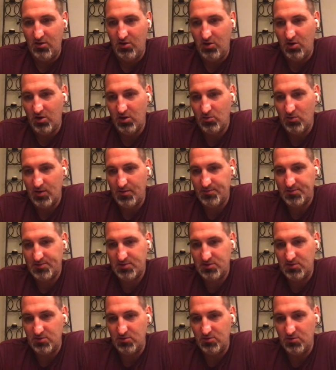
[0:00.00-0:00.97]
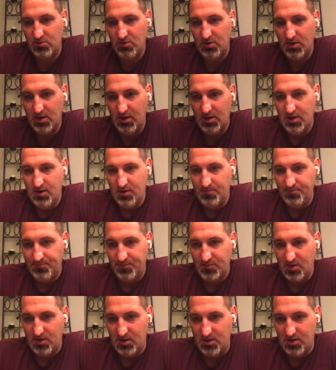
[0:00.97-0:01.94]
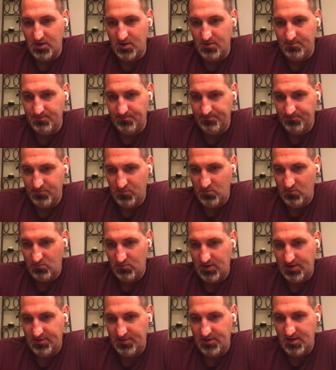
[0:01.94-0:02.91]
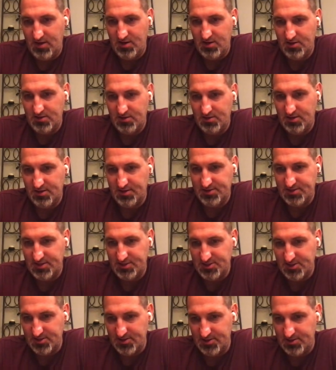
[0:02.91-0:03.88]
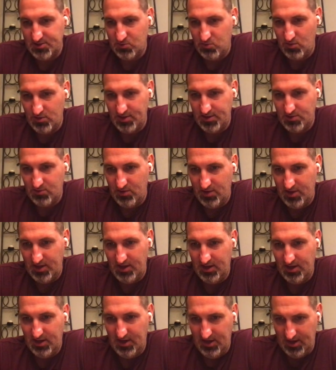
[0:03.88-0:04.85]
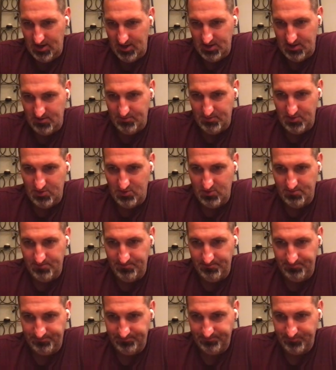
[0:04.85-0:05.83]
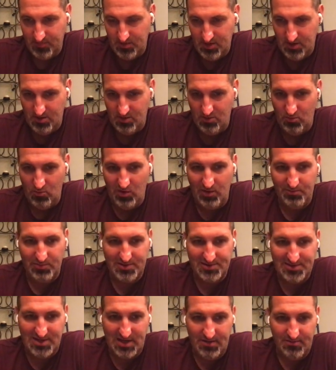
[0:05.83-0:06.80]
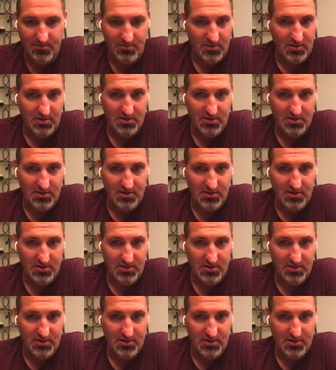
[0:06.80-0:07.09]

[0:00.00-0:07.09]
all the way up to right there. You can see January 2020, and then boom, 1%.